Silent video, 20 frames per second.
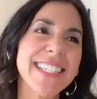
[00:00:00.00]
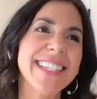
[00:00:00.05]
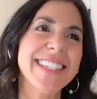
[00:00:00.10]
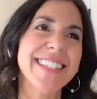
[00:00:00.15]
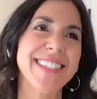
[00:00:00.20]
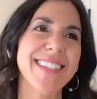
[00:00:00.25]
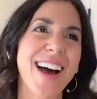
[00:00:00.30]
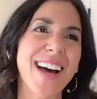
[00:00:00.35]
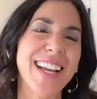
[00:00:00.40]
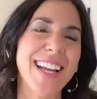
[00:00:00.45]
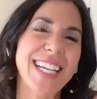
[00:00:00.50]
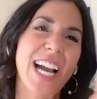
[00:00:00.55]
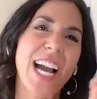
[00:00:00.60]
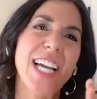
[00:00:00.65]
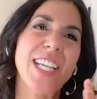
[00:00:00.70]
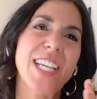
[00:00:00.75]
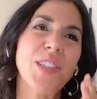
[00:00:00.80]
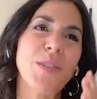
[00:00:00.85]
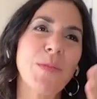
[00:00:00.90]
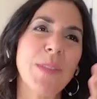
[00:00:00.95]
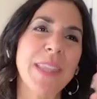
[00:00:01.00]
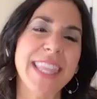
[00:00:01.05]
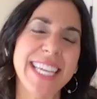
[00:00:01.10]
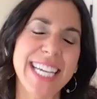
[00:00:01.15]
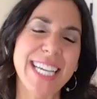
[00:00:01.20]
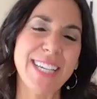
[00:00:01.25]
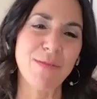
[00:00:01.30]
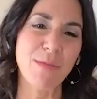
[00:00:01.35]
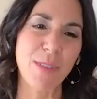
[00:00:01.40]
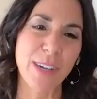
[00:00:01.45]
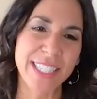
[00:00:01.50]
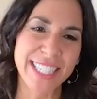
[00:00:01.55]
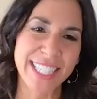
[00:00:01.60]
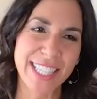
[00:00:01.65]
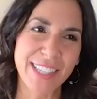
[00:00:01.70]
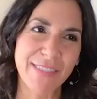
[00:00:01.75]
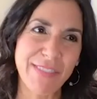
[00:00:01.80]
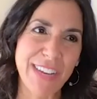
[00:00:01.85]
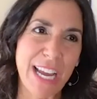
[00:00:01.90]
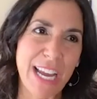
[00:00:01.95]
it's not. It kind of you would think it runs in
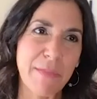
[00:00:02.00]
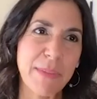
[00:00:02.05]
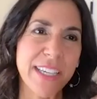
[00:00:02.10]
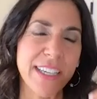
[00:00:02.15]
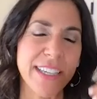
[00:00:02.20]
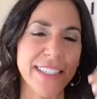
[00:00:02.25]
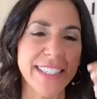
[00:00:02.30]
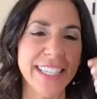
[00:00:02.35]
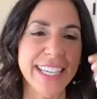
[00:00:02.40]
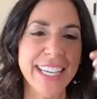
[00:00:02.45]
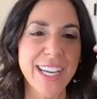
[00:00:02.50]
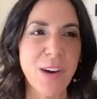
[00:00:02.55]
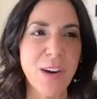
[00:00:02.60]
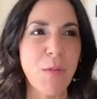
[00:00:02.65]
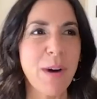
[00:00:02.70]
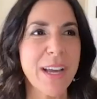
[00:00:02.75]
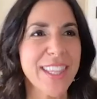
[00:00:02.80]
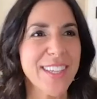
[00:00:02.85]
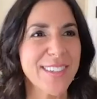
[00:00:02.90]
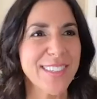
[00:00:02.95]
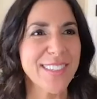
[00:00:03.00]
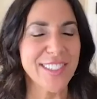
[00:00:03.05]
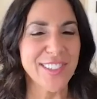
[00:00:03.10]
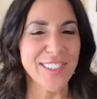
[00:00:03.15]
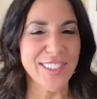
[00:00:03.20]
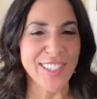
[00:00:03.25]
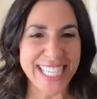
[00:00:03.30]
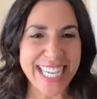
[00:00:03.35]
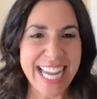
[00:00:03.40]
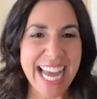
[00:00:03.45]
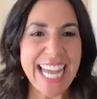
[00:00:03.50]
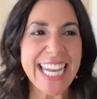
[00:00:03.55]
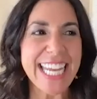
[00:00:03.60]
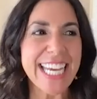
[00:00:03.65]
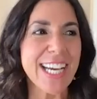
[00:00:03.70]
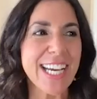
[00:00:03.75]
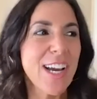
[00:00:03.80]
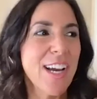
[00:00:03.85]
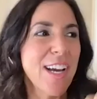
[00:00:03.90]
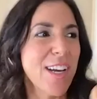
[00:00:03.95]
the family because whether it's
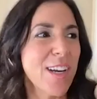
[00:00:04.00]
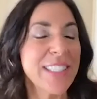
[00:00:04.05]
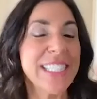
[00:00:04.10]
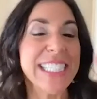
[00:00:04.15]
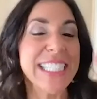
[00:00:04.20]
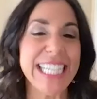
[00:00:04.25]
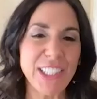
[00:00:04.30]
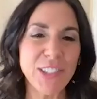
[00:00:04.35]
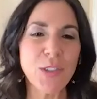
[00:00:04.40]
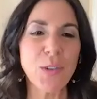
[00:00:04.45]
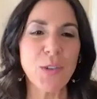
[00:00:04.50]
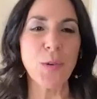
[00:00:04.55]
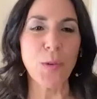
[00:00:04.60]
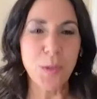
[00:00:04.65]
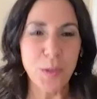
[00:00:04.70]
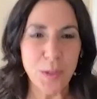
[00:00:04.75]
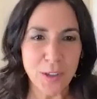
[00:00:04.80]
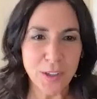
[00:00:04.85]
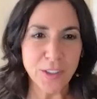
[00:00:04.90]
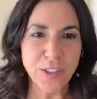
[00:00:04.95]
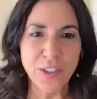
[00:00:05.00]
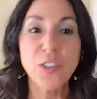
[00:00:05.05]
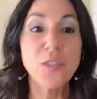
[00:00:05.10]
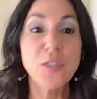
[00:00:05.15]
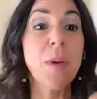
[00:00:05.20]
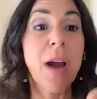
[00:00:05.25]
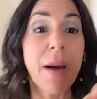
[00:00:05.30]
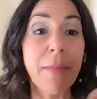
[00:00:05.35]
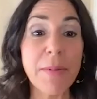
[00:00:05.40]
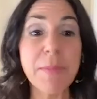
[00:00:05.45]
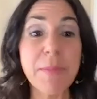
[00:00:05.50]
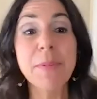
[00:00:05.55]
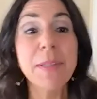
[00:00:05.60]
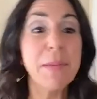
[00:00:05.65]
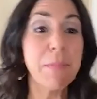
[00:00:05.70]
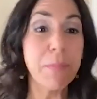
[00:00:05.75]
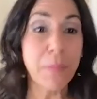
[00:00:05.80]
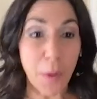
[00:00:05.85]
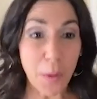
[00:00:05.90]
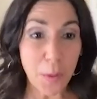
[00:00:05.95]
genetic, if nature or nurture, it's probably
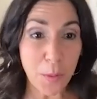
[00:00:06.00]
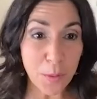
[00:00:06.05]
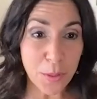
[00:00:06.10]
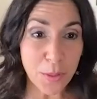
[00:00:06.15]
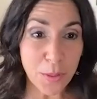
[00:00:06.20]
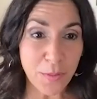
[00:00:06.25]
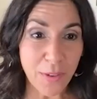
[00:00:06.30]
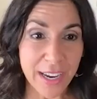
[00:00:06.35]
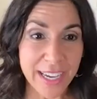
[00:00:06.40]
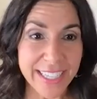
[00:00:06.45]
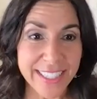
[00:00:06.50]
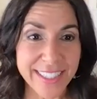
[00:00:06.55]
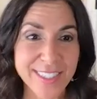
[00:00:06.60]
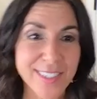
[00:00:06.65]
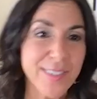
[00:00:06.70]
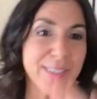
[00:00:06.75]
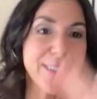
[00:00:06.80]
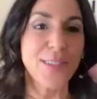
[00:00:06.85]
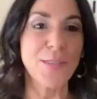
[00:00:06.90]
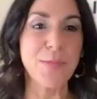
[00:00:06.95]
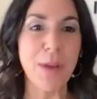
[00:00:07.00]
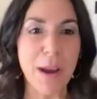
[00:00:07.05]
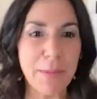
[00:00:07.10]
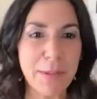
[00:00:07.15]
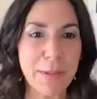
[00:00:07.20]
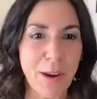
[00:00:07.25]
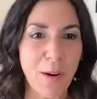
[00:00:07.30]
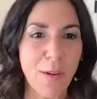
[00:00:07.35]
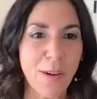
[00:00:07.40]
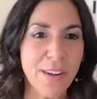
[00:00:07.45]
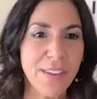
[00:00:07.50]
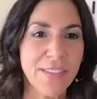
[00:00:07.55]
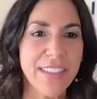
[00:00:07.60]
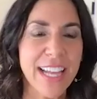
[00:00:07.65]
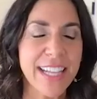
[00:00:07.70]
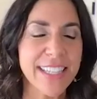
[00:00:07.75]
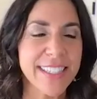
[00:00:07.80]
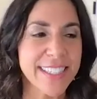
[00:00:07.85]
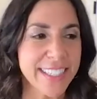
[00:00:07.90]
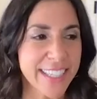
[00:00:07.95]
both, right? So there's probably all of
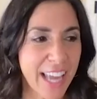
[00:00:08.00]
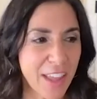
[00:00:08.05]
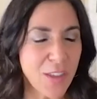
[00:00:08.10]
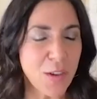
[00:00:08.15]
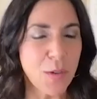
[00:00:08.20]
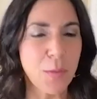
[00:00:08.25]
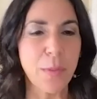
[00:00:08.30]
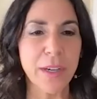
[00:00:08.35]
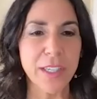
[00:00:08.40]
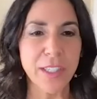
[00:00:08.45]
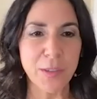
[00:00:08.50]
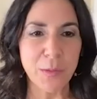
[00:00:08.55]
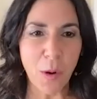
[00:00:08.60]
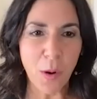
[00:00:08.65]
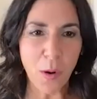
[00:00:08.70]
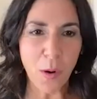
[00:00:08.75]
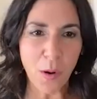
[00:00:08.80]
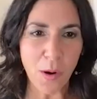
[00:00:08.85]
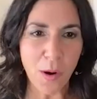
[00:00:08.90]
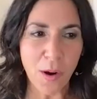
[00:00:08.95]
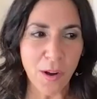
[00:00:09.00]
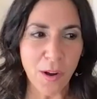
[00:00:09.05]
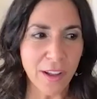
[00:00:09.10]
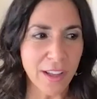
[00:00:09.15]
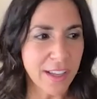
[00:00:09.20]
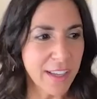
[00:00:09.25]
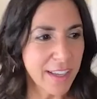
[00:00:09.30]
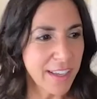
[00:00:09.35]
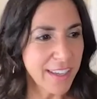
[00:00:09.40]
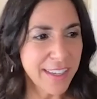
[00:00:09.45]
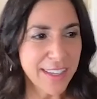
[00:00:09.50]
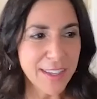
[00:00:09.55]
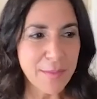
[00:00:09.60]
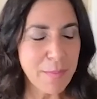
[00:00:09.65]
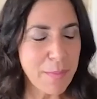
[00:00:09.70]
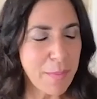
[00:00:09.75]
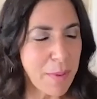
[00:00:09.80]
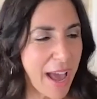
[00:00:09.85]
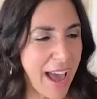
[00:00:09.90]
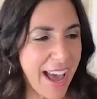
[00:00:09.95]
that together. But you all
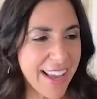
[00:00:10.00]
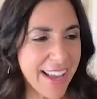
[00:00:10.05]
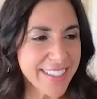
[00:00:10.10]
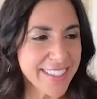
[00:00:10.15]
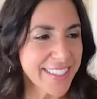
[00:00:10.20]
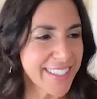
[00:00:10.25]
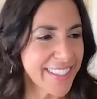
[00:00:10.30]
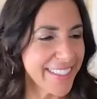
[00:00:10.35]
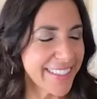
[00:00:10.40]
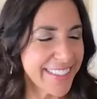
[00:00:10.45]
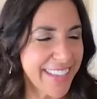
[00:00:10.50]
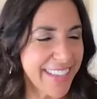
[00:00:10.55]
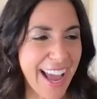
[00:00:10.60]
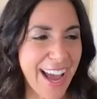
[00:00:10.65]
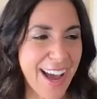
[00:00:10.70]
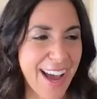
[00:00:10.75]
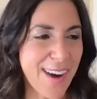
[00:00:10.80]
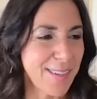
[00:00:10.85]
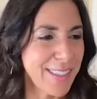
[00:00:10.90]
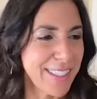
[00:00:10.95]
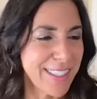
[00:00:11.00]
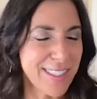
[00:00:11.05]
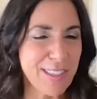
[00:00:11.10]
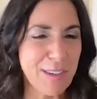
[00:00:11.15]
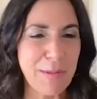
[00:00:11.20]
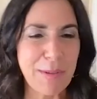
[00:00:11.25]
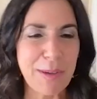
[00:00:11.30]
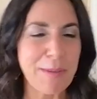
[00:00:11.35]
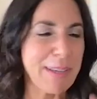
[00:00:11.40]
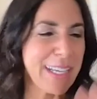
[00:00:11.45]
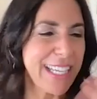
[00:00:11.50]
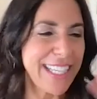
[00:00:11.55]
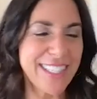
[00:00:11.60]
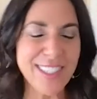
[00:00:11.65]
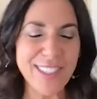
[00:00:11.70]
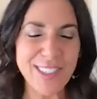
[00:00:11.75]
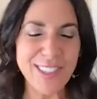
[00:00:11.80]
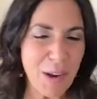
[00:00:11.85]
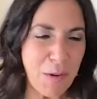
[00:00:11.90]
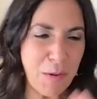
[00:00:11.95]
passed it down in so many ways. It's
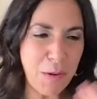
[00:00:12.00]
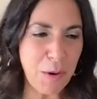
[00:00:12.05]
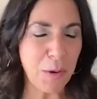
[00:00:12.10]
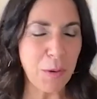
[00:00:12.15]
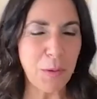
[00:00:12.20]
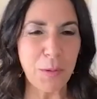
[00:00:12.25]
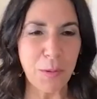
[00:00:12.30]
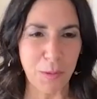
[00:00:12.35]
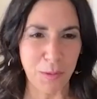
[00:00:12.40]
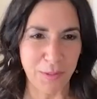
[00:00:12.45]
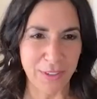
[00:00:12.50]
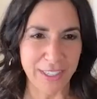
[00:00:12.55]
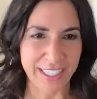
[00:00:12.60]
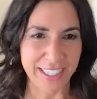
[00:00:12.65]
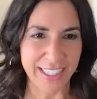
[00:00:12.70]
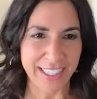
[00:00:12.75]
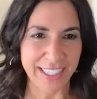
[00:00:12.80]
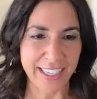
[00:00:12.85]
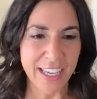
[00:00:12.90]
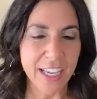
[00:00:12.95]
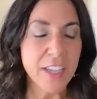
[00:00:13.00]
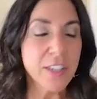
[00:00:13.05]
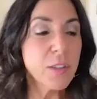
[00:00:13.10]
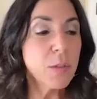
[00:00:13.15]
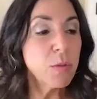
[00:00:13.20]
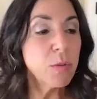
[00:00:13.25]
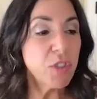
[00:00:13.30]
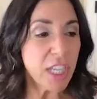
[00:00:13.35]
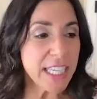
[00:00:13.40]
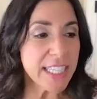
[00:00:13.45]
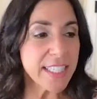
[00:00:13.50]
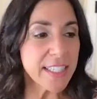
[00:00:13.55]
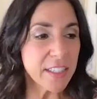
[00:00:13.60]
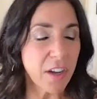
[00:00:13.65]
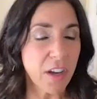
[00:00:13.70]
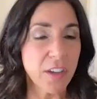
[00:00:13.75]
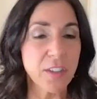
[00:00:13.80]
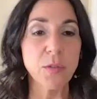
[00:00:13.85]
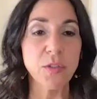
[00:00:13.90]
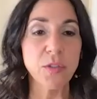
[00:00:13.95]
so cool, really. So Jason
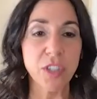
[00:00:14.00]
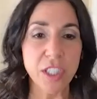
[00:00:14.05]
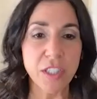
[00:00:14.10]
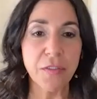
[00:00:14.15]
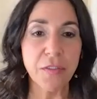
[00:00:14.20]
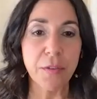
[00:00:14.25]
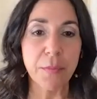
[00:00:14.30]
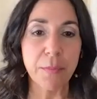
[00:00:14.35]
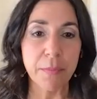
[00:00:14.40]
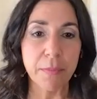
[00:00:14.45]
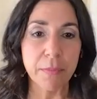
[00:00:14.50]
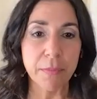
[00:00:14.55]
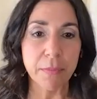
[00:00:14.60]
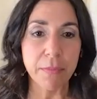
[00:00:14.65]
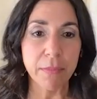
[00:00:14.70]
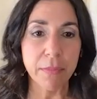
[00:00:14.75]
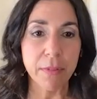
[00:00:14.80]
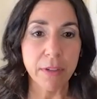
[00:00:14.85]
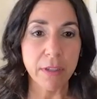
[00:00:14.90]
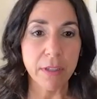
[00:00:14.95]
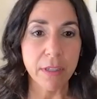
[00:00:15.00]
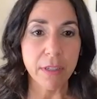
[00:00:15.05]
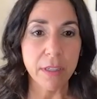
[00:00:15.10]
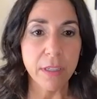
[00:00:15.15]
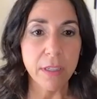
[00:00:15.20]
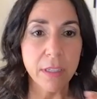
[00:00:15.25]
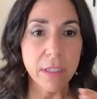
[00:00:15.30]
also just for difficult.